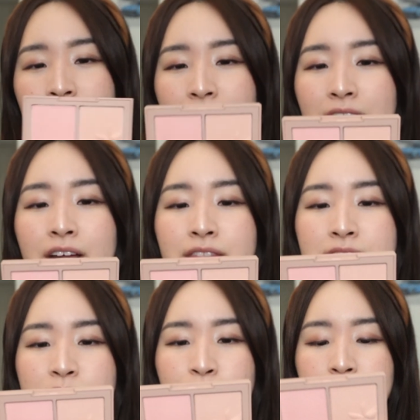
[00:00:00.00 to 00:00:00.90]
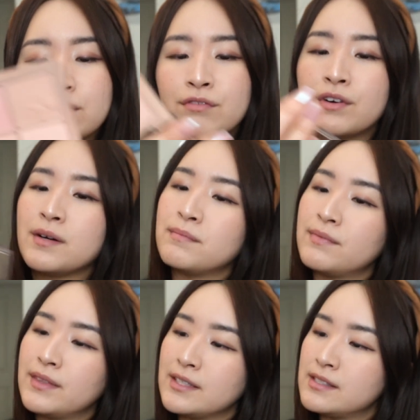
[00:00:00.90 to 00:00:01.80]
I got this one
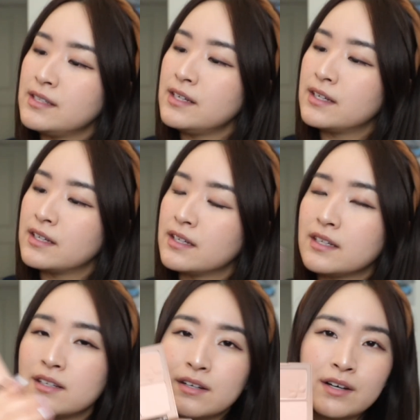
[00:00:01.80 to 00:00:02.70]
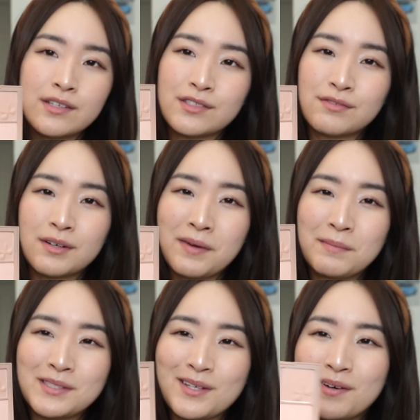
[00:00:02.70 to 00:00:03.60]
from the Seek, also from
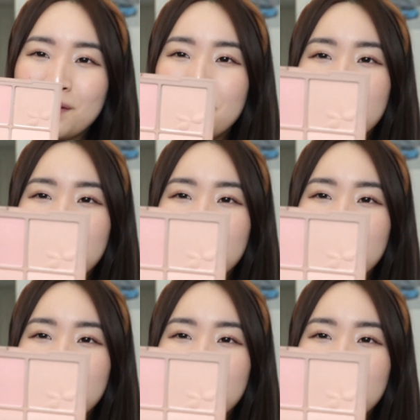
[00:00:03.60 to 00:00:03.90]
Amazon,